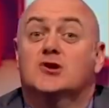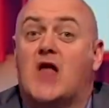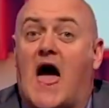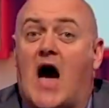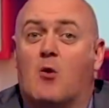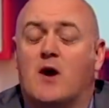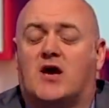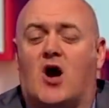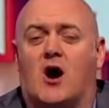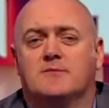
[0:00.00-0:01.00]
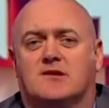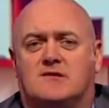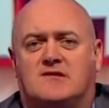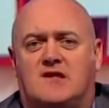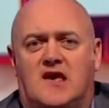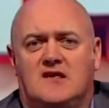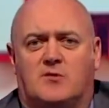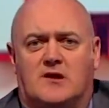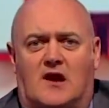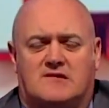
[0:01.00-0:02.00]
Now we come to
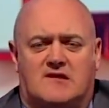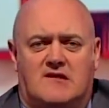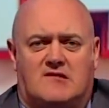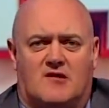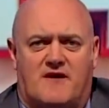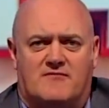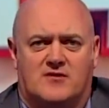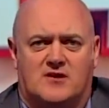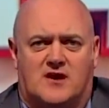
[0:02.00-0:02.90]
scenes we'd like to see. So if everyone